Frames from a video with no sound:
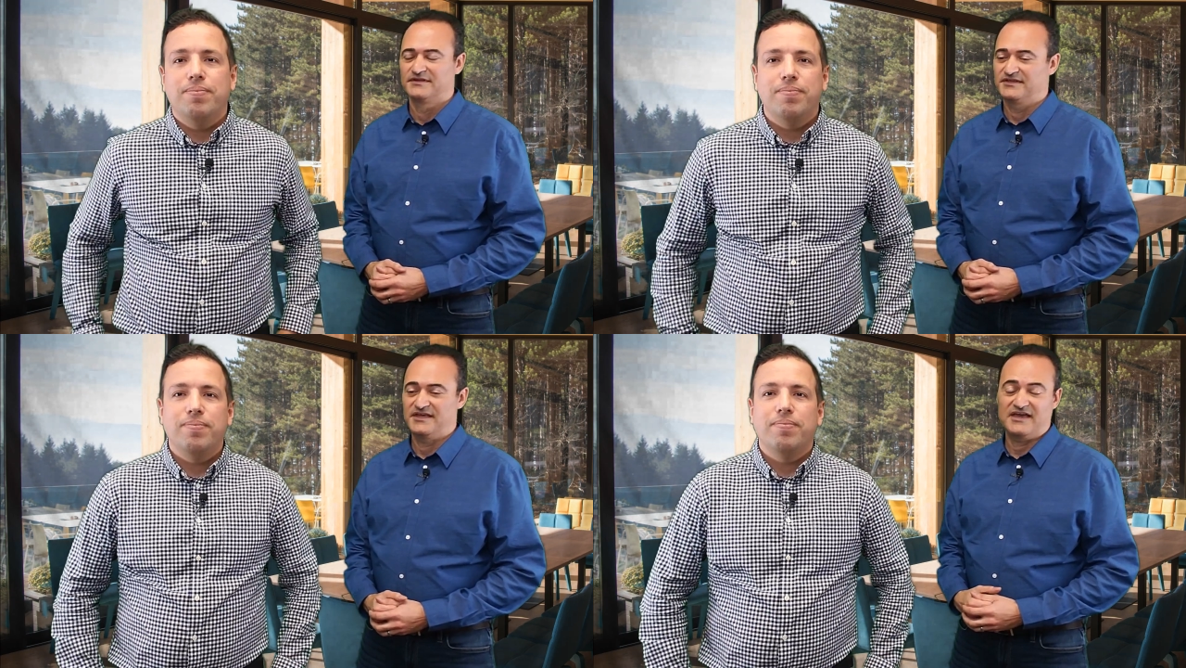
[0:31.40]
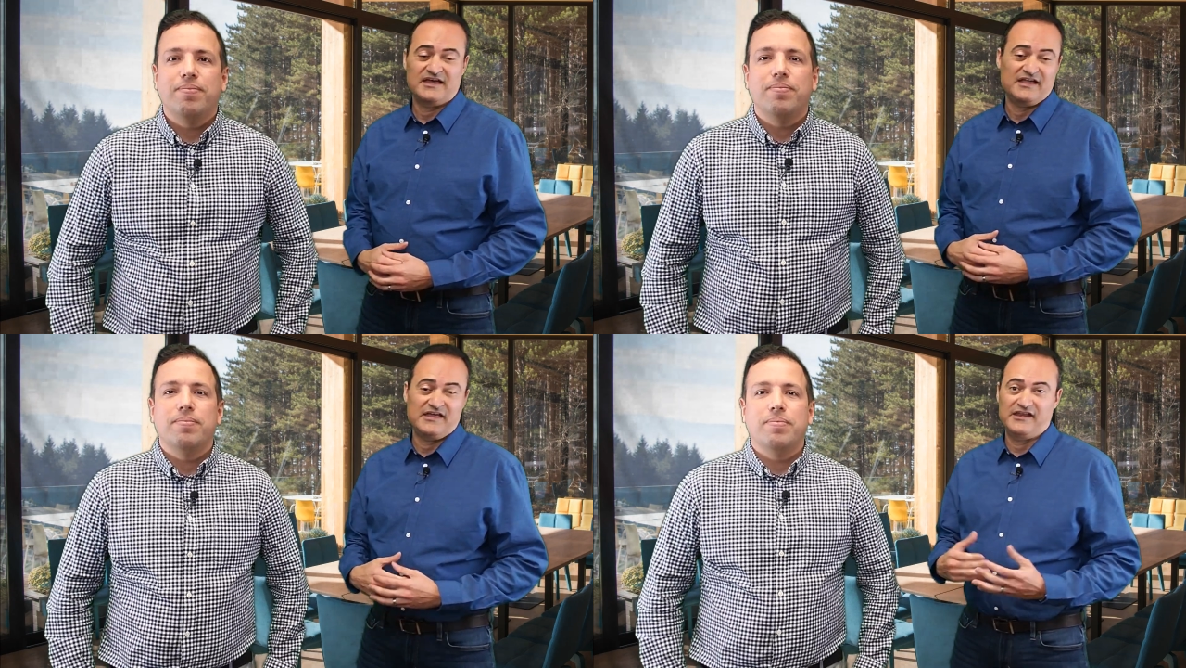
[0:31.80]

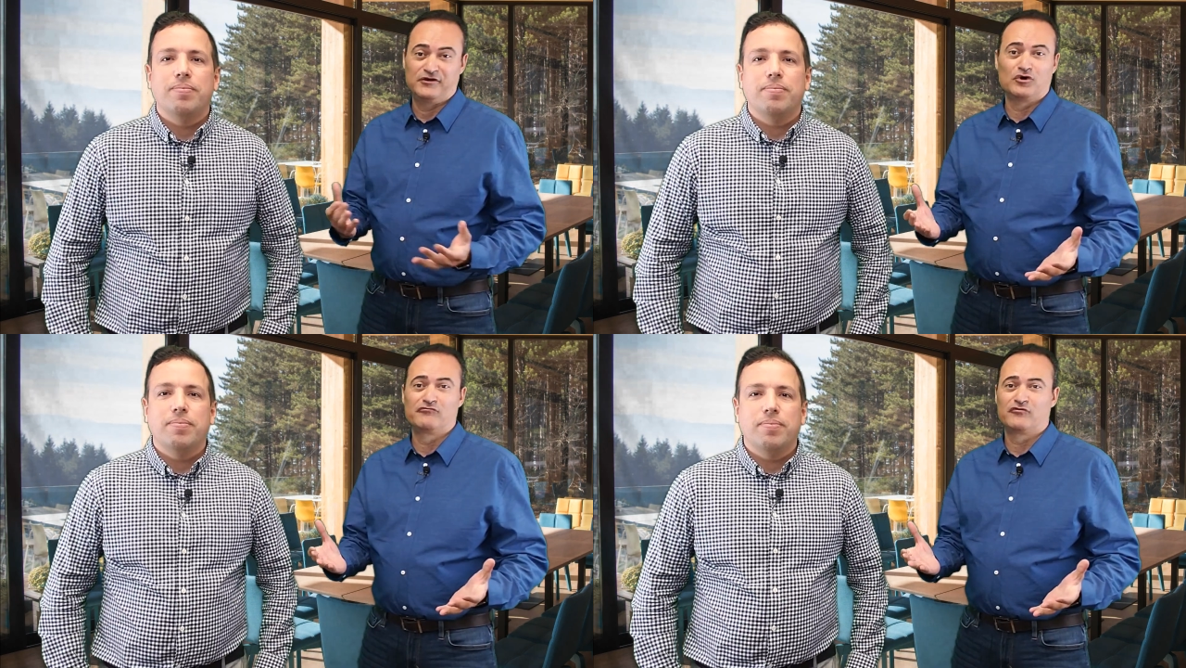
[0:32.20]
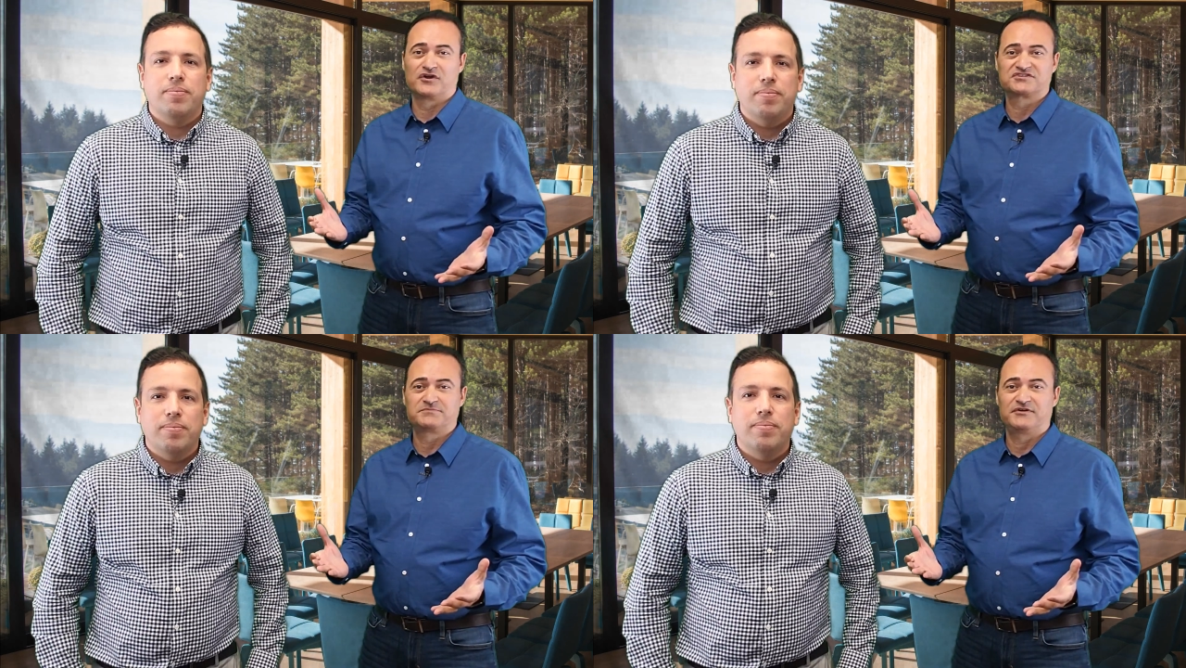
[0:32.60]
Speaker 1: Yeah, and I know for
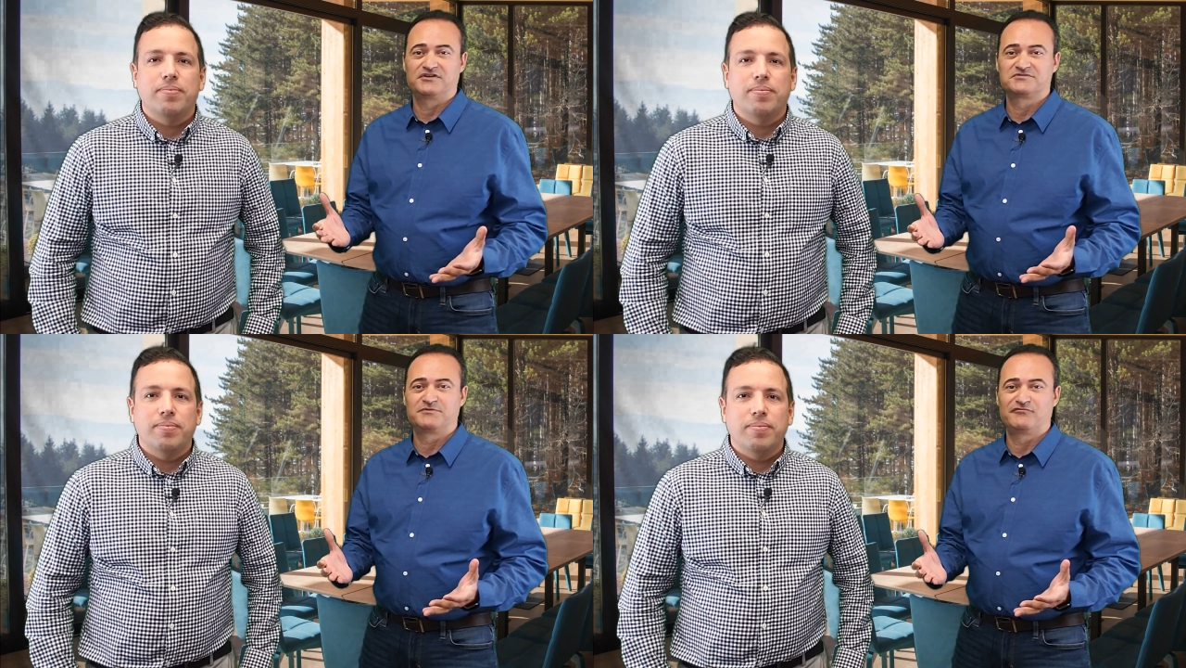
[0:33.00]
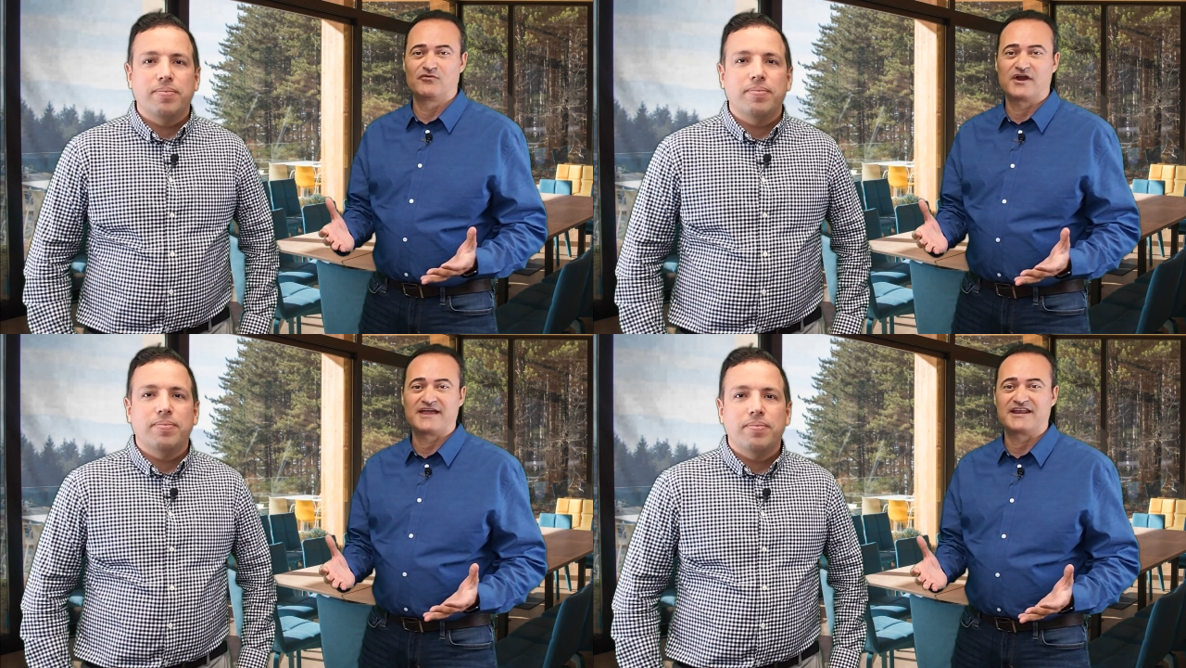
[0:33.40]
experience, before
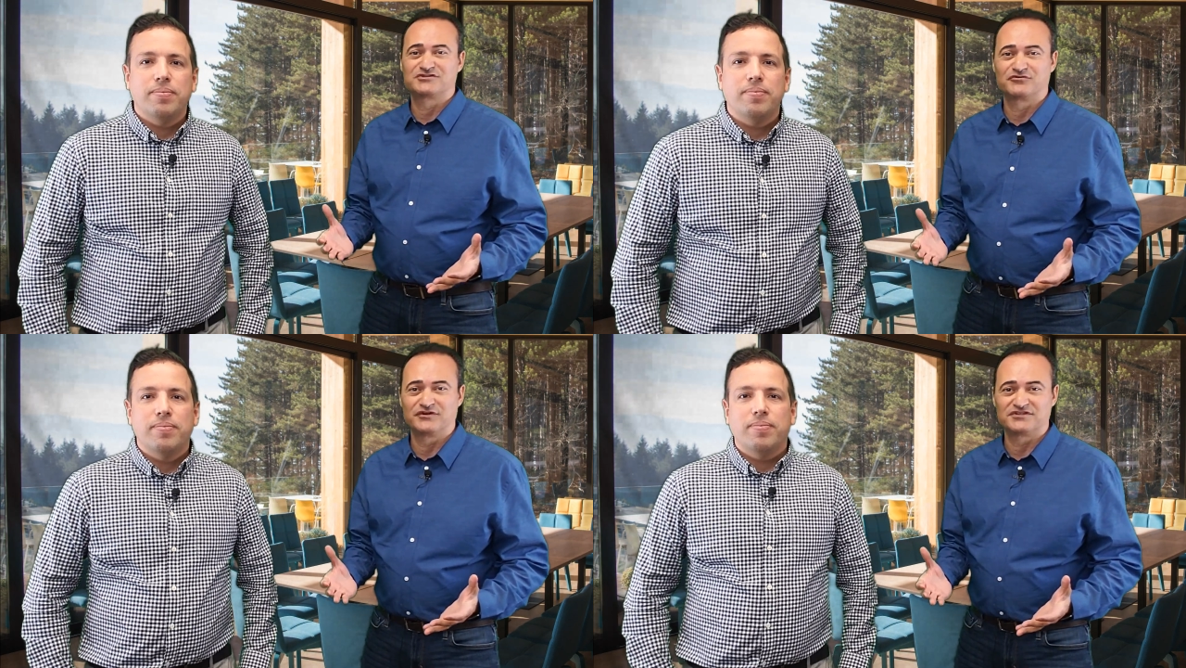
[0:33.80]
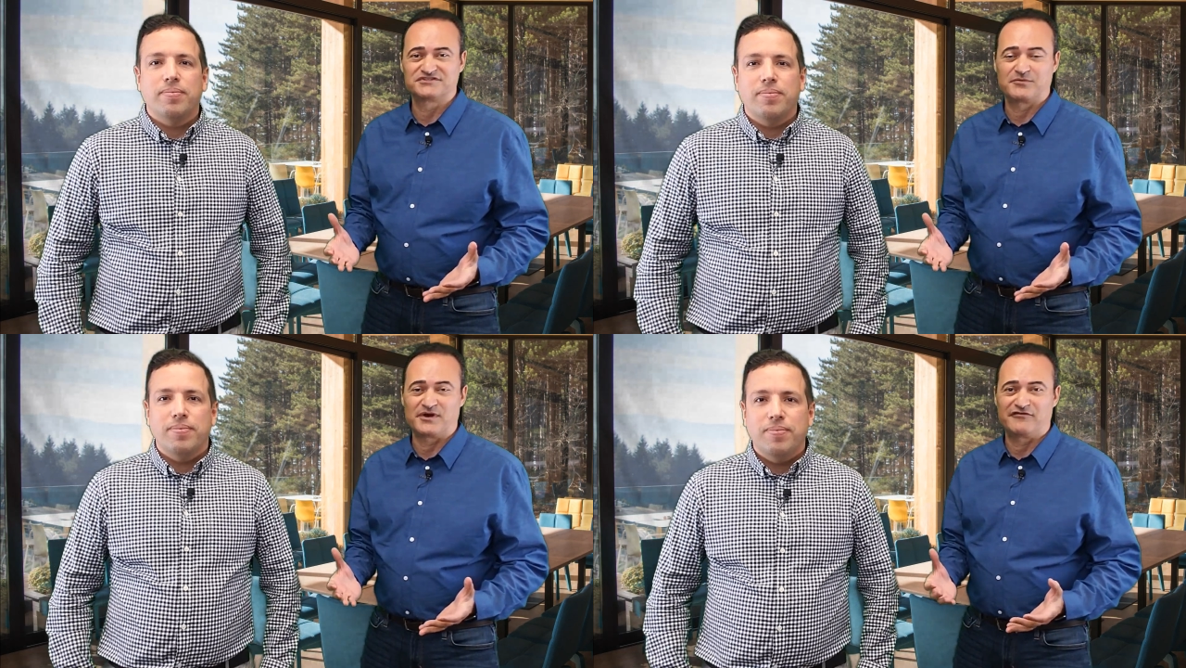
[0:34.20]
I got into real estate,
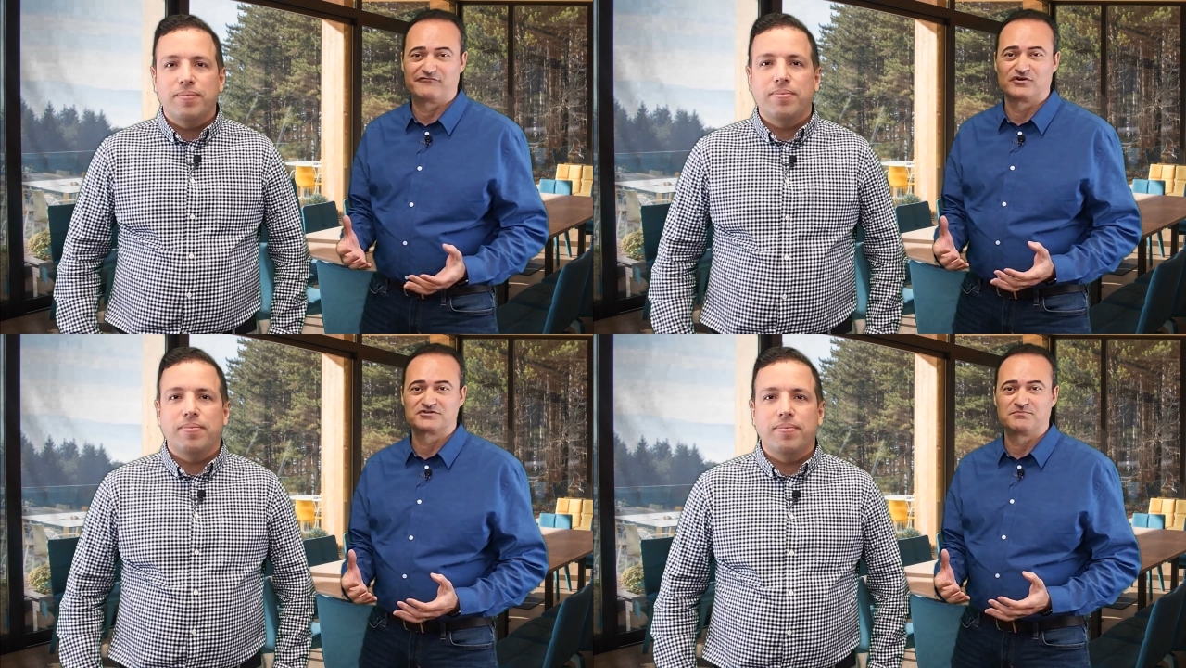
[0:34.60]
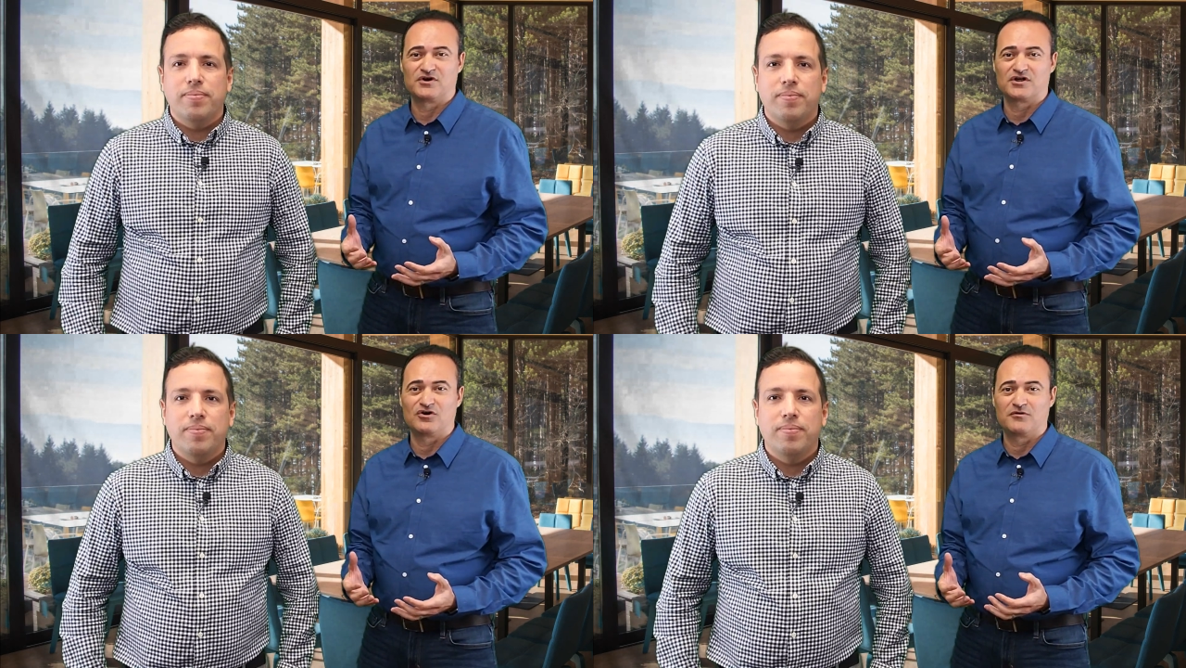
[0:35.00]
when I first bought
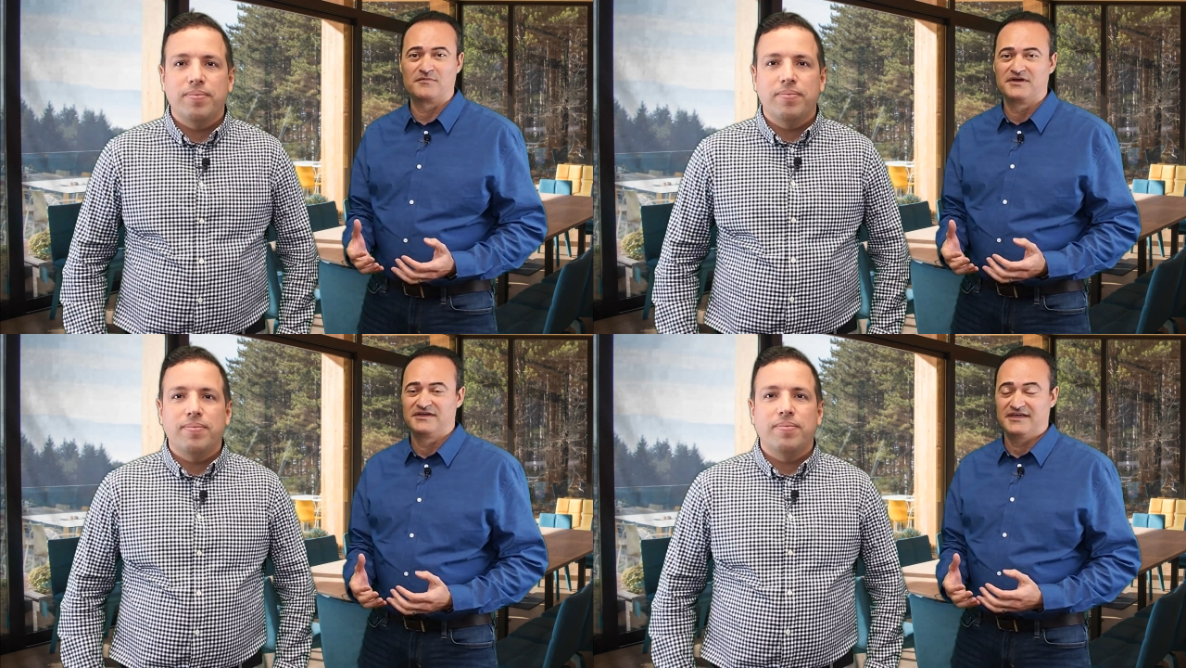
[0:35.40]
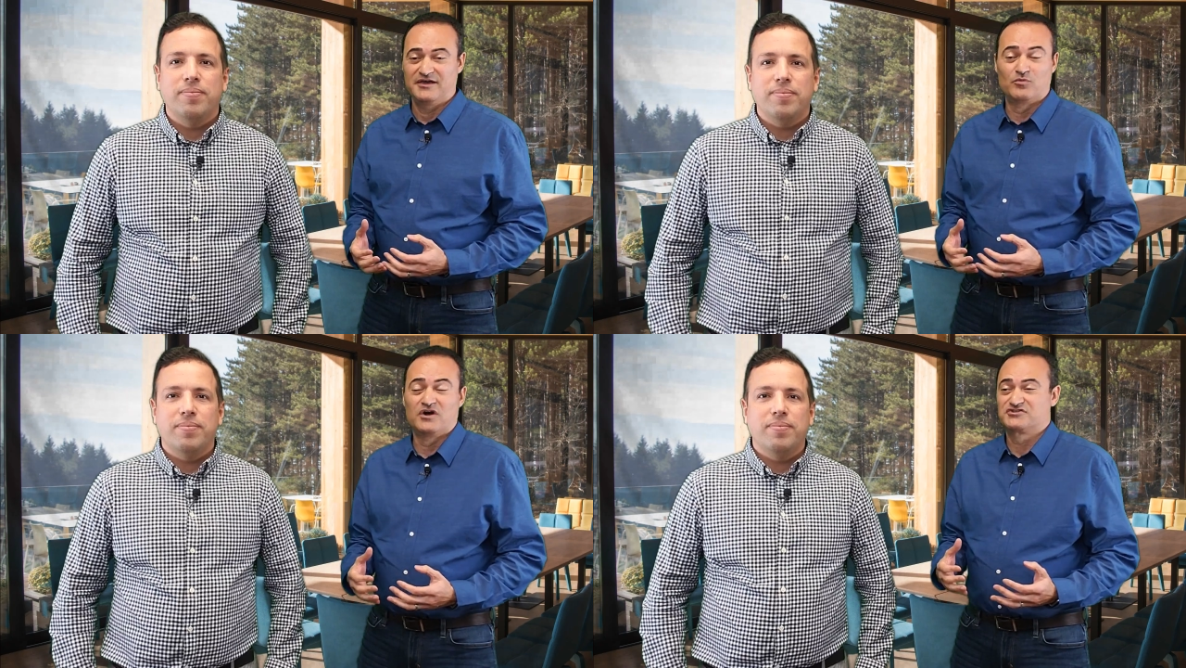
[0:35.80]
a home, it
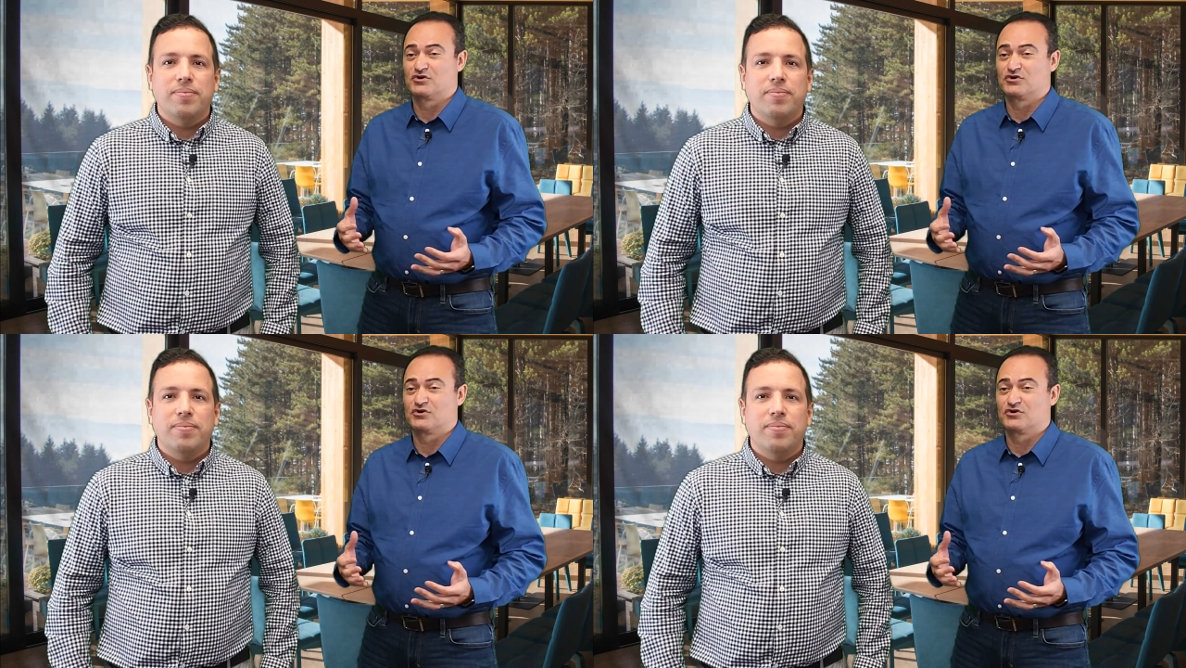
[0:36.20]
was